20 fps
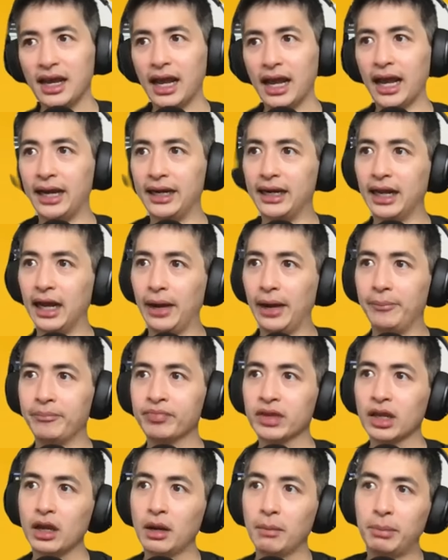And uh,
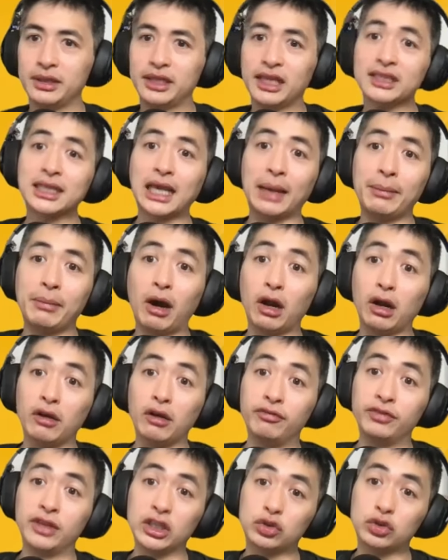but this came out
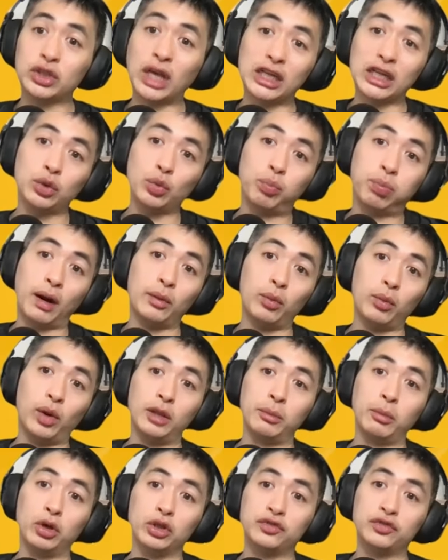of this was actually probably one of
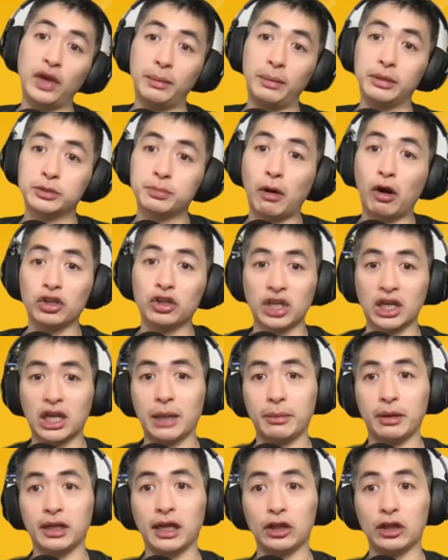the most famous posts that
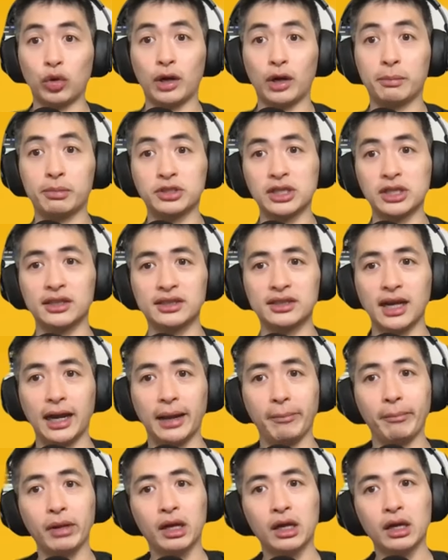came out of that 20%
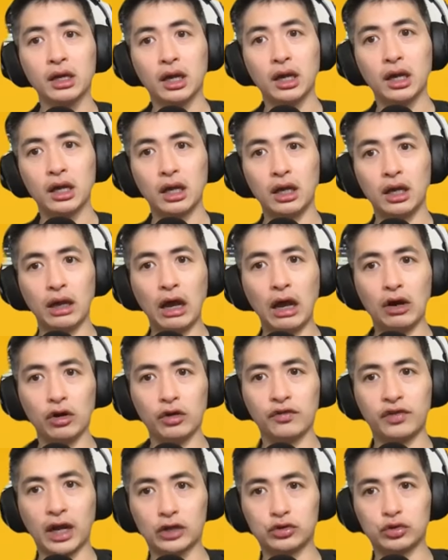time. I don't know
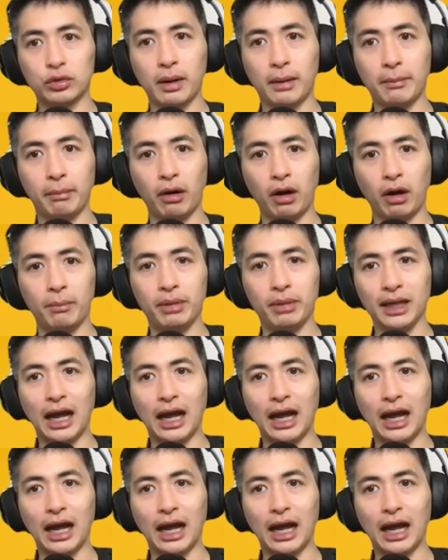if you guys remember. Bilal.